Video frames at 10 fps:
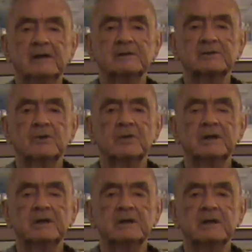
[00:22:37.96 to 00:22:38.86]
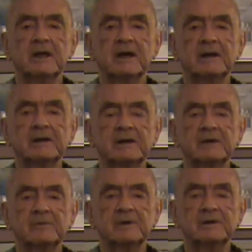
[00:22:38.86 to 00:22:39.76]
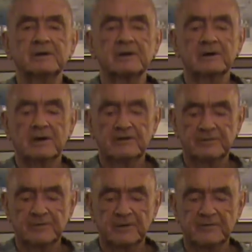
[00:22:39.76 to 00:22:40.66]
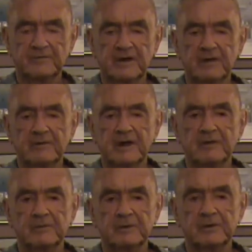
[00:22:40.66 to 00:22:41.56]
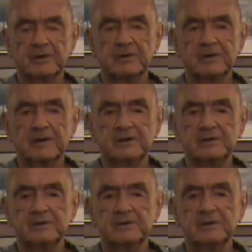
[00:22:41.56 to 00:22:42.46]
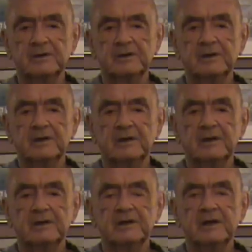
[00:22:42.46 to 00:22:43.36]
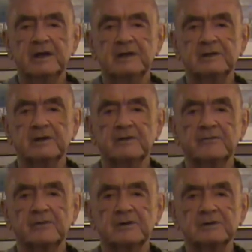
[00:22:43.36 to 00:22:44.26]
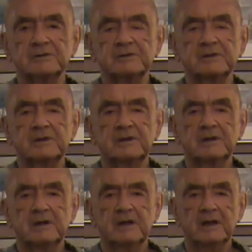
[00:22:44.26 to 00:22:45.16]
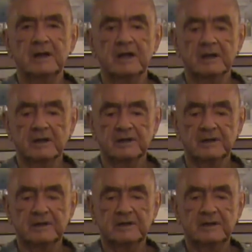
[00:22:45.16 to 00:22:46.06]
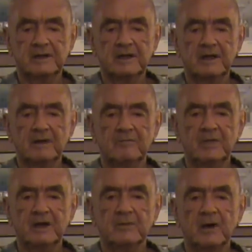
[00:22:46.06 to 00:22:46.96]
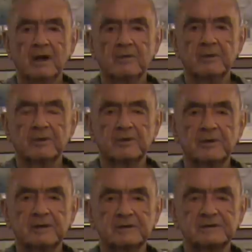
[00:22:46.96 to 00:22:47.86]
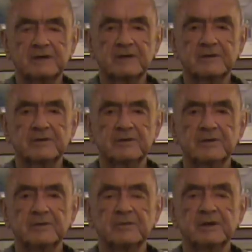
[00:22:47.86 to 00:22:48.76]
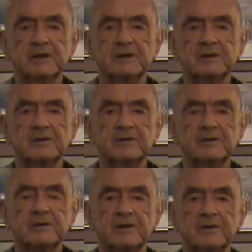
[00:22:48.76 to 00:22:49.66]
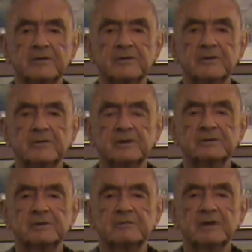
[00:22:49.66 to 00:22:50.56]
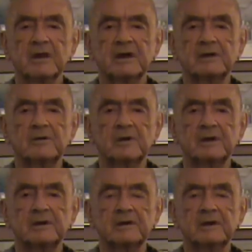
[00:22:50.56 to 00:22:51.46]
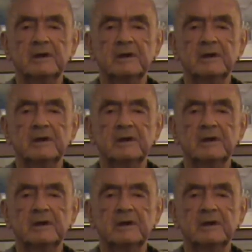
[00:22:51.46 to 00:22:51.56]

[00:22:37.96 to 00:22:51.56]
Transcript: So we did that, and we took off, and we found out we were going to the 8th Air Force in England. Meanwhile, we were going the southern route. We didn't go the northern route, which would be a lot quicker,